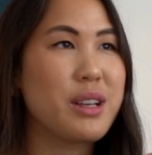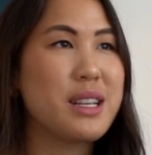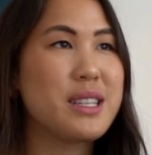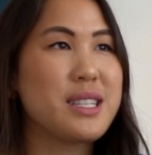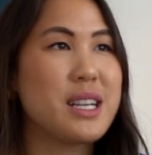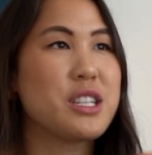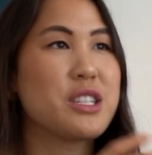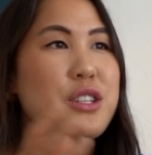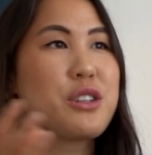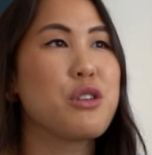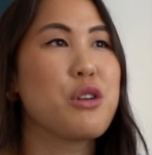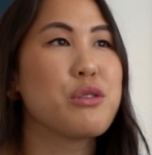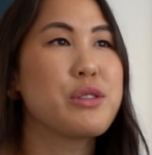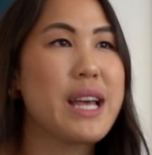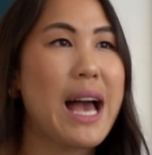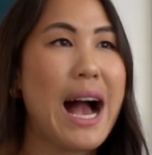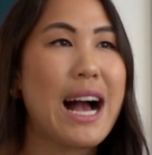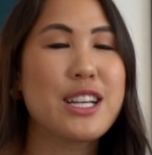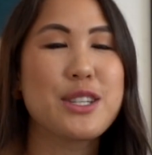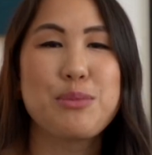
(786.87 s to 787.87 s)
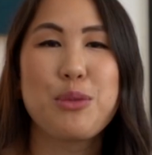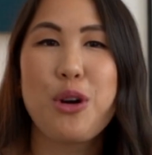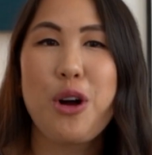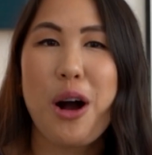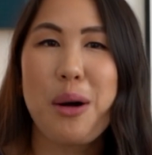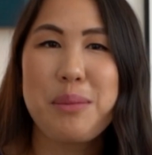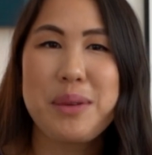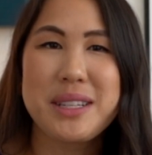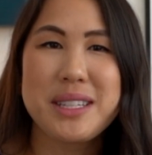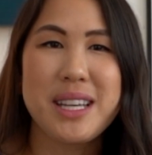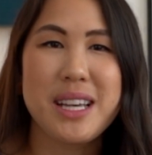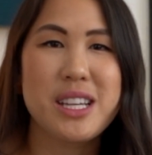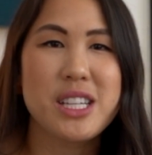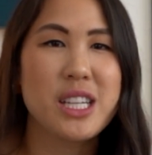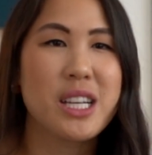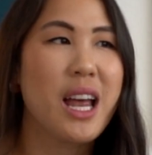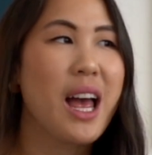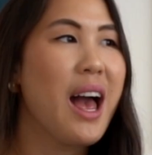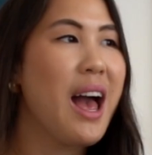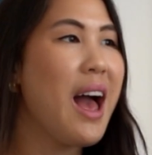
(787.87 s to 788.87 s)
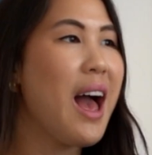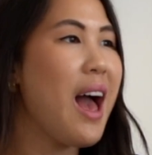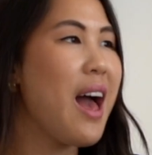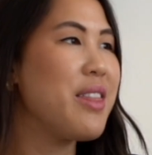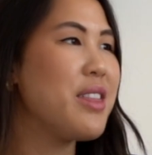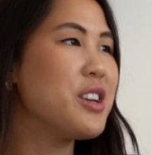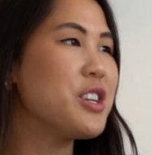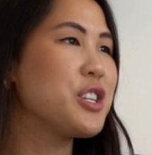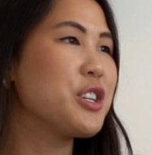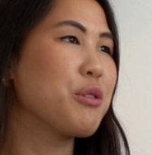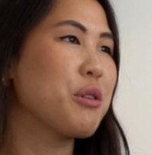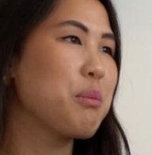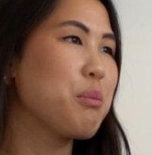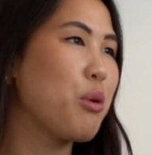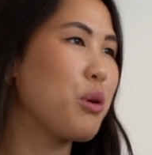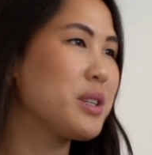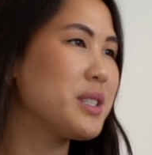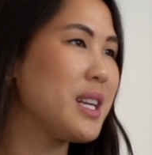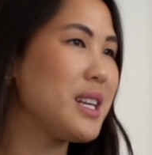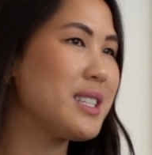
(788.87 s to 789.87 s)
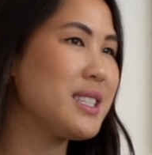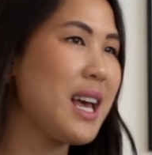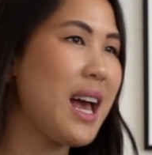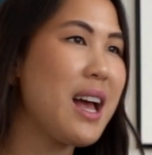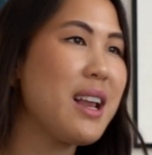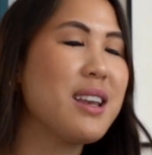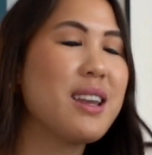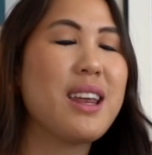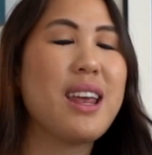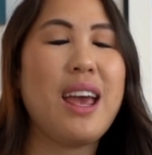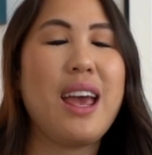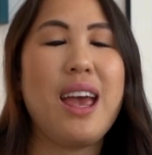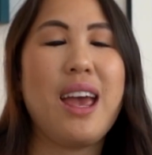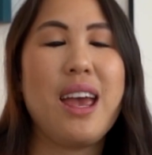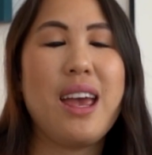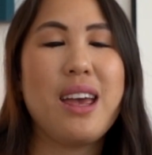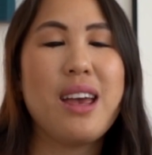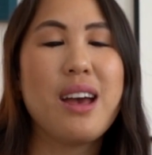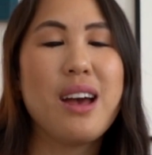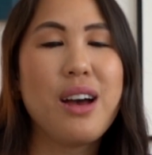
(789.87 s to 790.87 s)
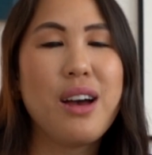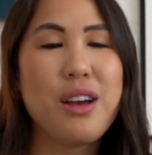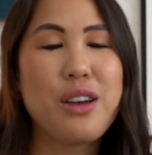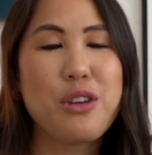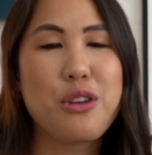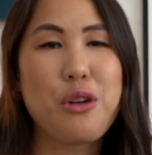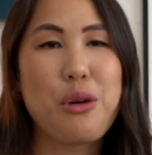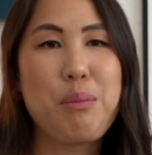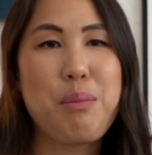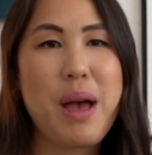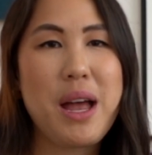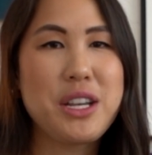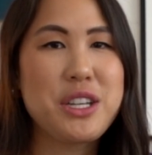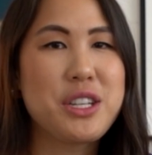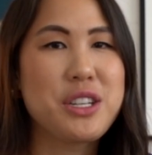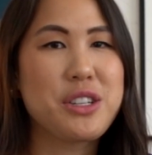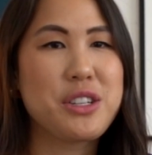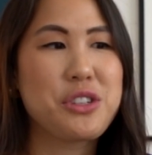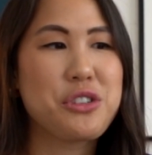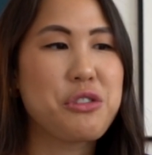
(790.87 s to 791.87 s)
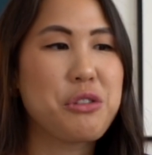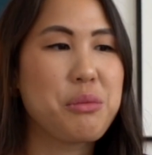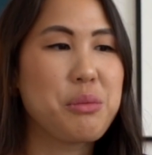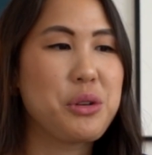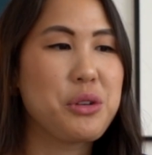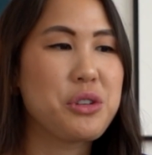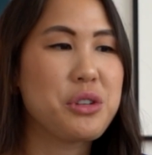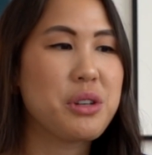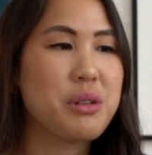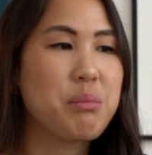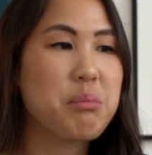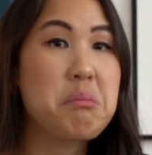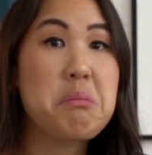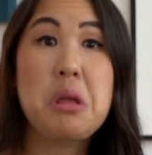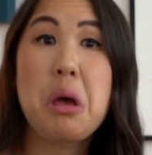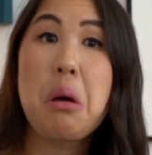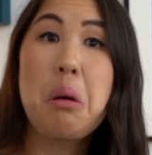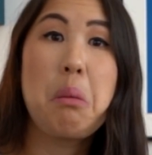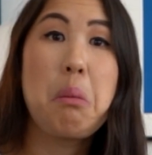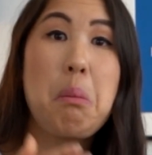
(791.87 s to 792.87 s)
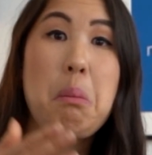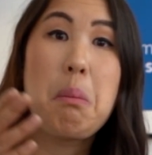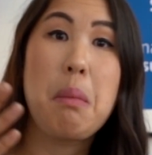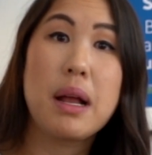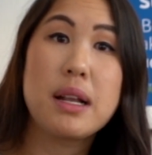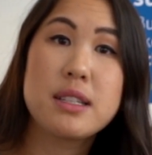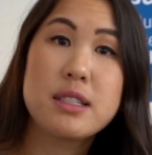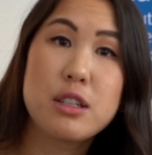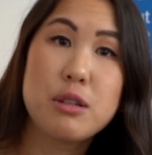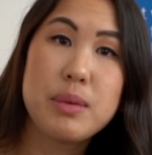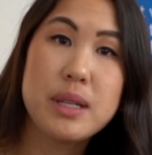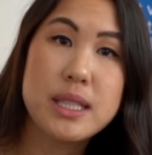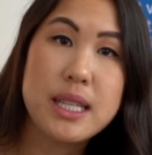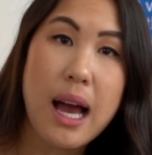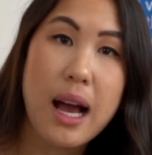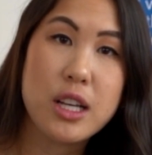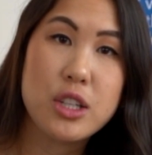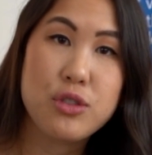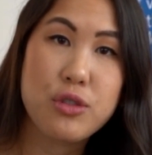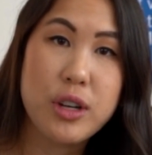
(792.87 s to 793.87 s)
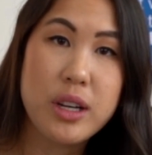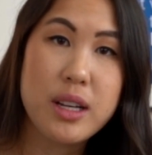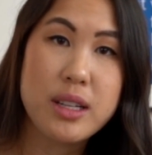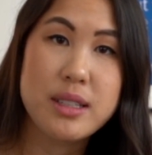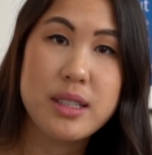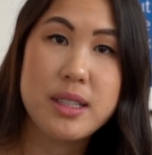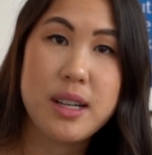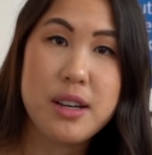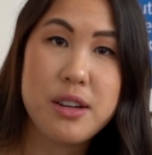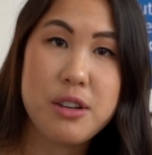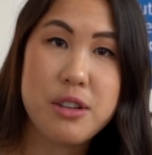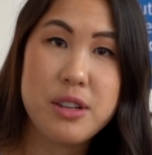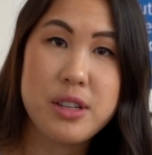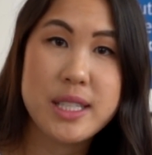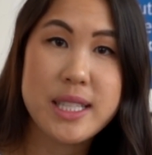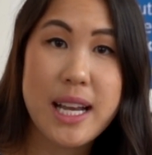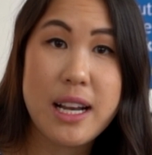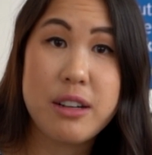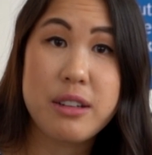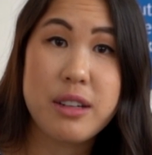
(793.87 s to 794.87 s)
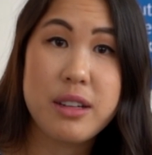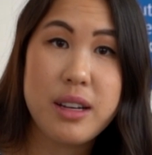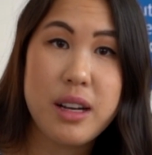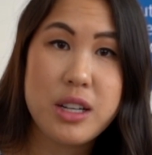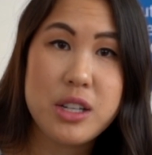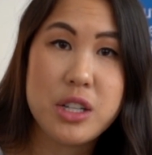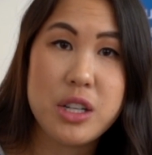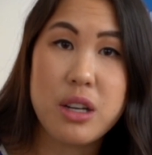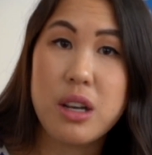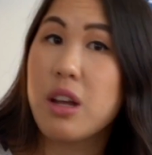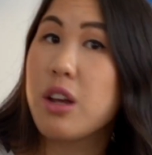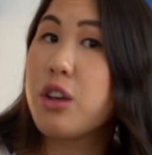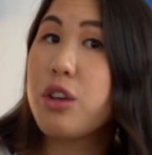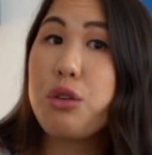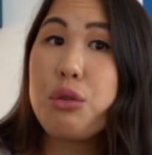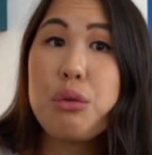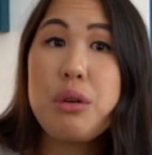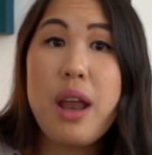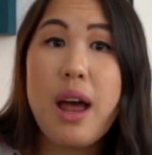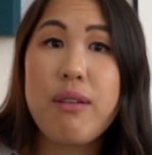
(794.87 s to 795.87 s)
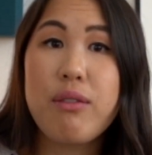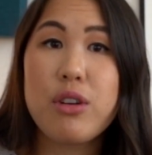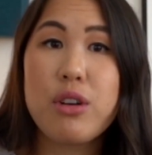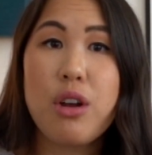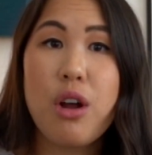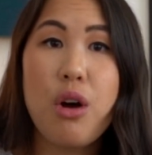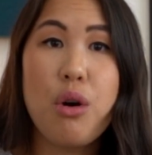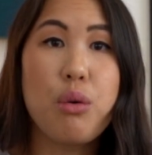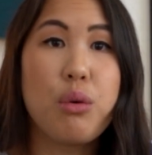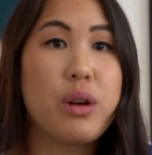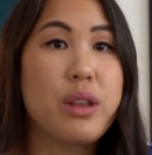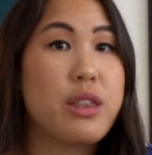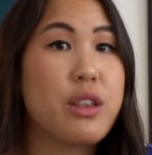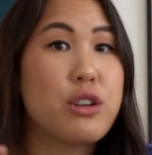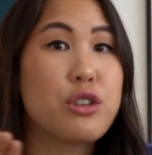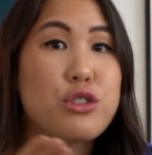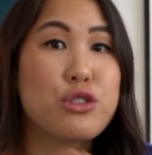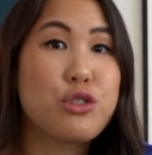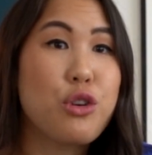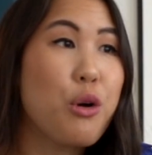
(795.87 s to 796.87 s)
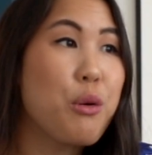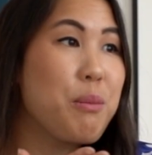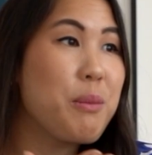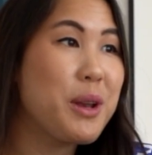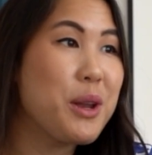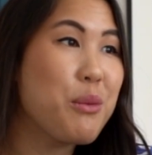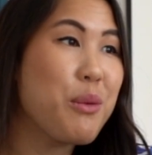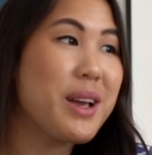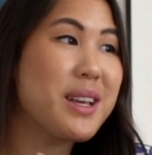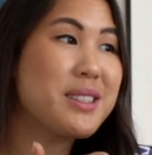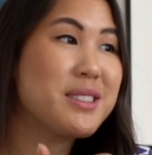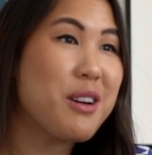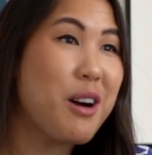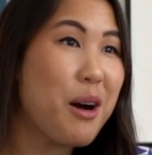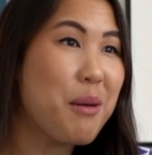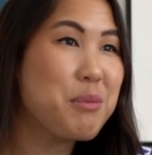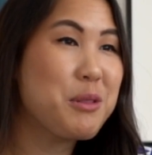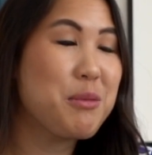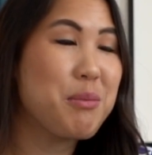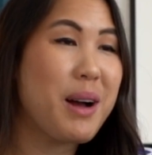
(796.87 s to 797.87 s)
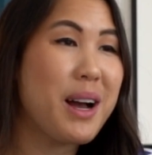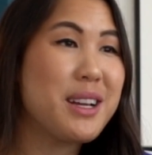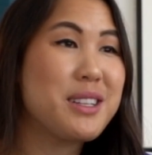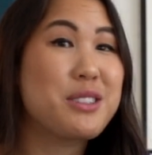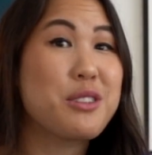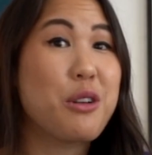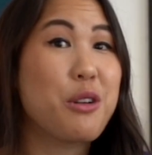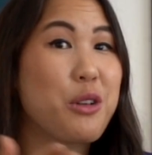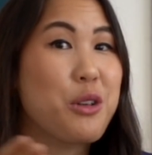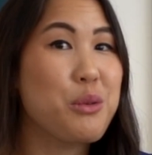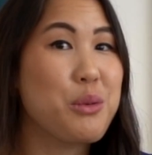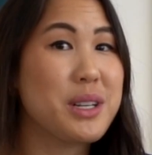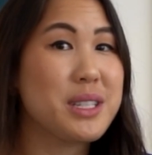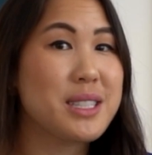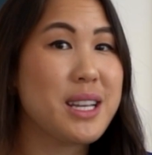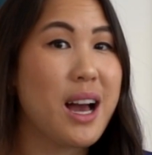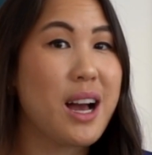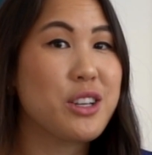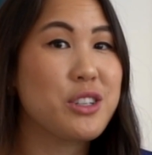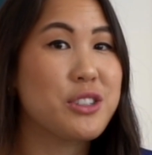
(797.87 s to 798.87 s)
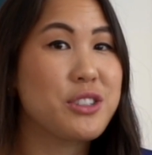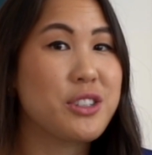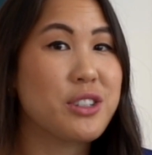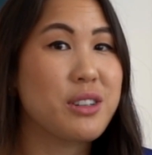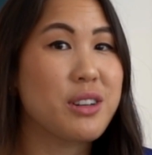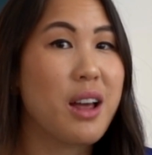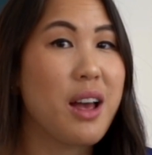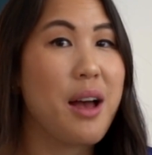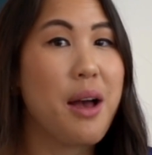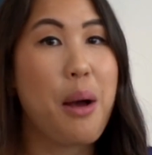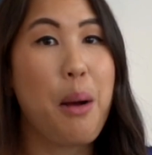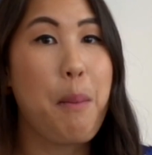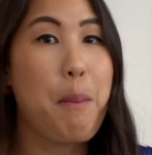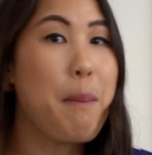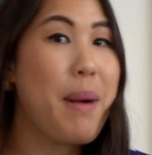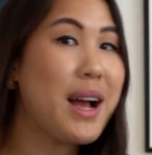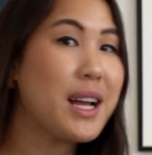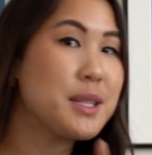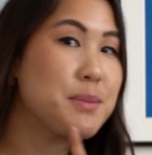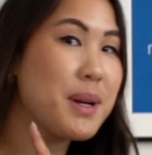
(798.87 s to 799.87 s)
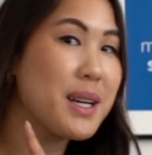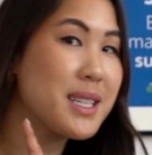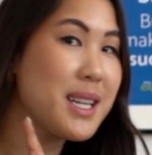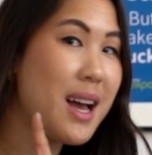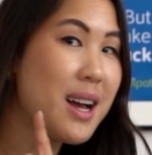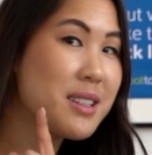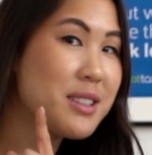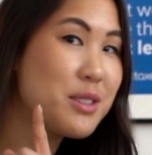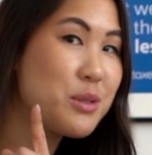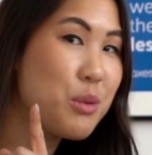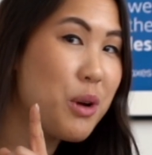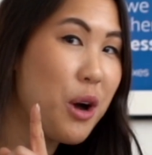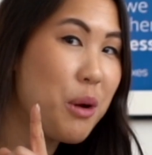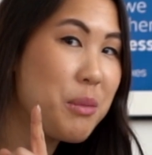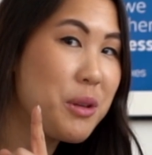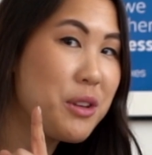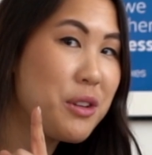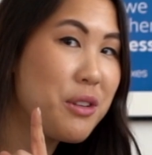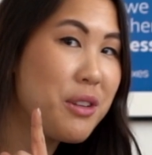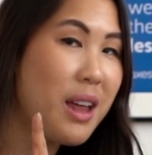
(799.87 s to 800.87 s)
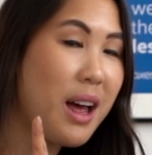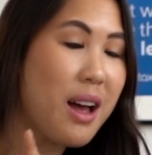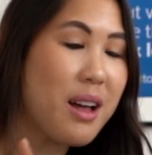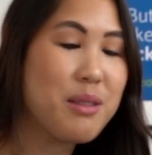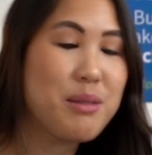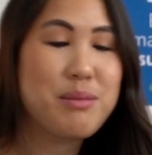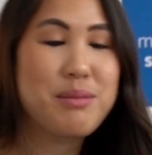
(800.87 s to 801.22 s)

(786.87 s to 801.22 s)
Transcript: essentially no taxable compensation, and then she reports that 10K, pension distribution, might still be tax-free because it's under the standard deduction. You never know. There's so many ways to optimize your US tax return. My Expat Taxes will help you do that.